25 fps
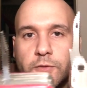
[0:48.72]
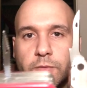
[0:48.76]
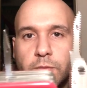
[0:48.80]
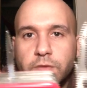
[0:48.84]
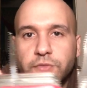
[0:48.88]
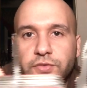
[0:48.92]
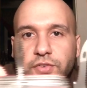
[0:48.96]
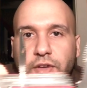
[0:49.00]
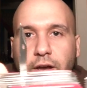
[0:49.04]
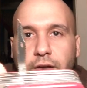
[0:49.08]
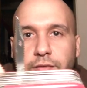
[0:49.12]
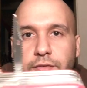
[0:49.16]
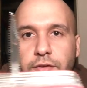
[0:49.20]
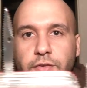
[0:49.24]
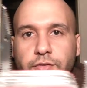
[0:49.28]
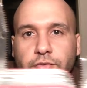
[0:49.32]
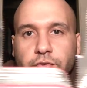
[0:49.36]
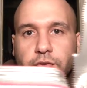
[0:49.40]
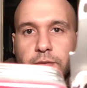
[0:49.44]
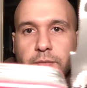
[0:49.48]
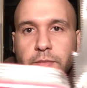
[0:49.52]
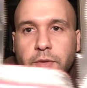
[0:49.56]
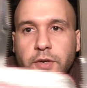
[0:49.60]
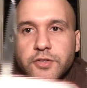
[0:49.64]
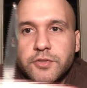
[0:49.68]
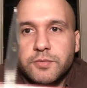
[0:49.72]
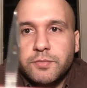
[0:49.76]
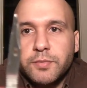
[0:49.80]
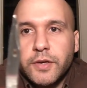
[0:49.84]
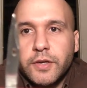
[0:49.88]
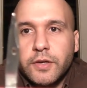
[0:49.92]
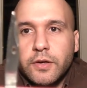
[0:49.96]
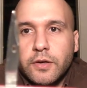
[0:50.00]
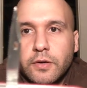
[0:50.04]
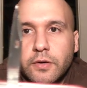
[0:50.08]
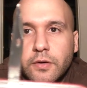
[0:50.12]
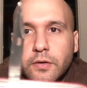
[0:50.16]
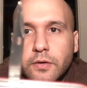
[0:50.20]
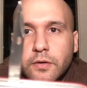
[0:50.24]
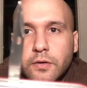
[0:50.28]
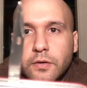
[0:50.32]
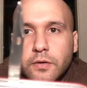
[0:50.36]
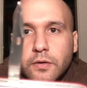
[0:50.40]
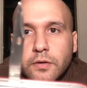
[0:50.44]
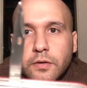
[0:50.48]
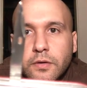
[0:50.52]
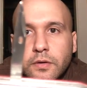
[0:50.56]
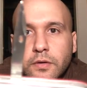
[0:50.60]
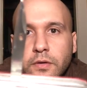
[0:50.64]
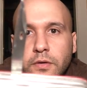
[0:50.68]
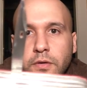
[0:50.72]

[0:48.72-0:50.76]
This one's obviously much bigger.